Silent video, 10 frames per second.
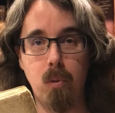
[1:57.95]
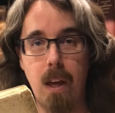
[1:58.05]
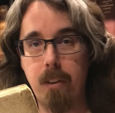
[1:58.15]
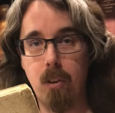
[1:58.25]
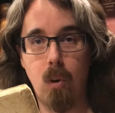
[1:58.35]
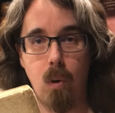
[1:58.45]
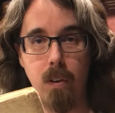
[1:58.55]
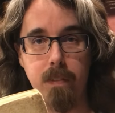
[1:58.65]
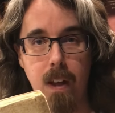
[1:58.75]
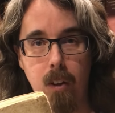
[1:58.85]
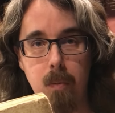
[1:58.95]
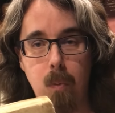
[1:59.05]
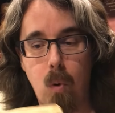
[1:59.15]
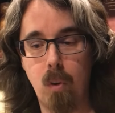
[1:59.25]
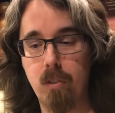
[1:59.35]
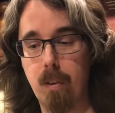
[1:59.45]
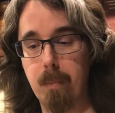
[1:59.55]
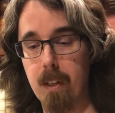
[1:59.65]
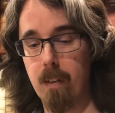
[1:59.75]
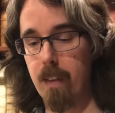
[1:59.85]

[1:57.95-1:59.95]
leather or vellum or something of